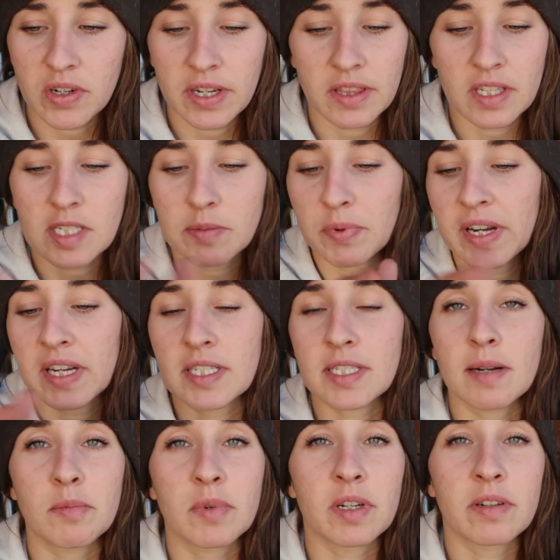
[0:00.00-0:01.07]
during the spring,
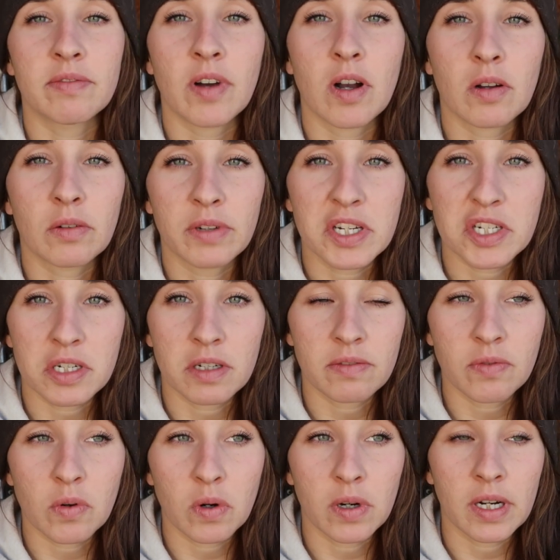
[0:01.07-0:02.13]
summer, and fall region
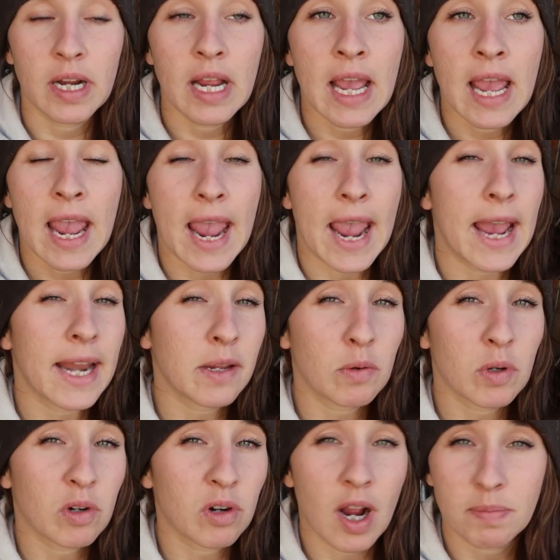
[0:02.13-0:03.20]
for
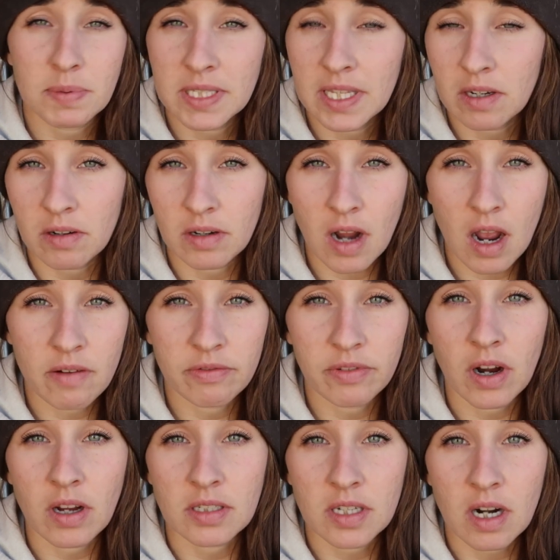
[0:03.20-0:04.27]
annual crops that are not
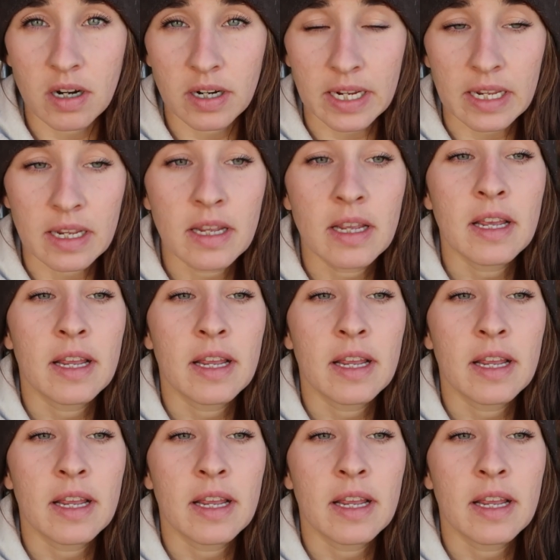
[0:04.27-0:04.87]
frost hardy.